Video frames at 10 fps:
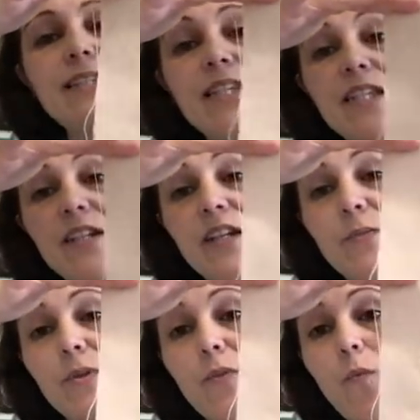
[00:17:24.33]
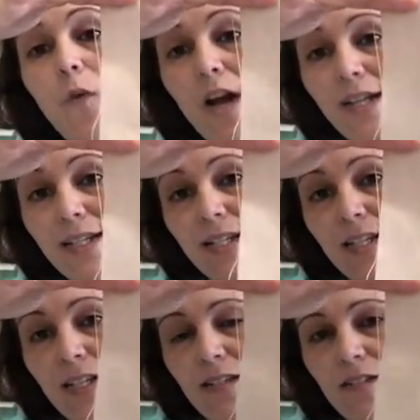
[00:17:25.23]
tea dyed with white
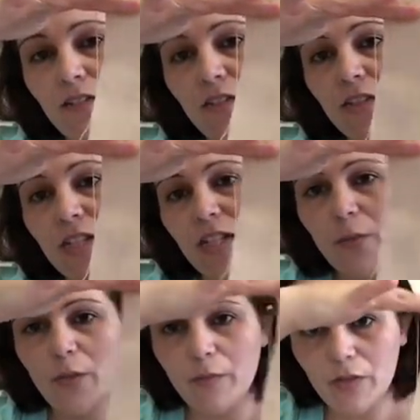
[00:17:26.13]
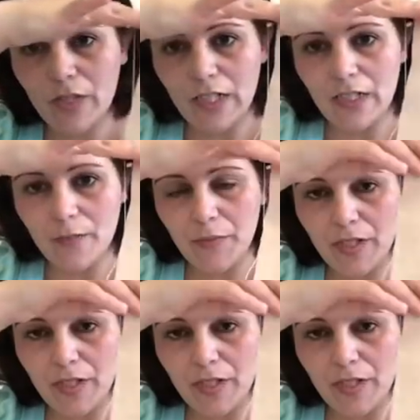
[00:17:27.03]
tea, so not tea with milk in it,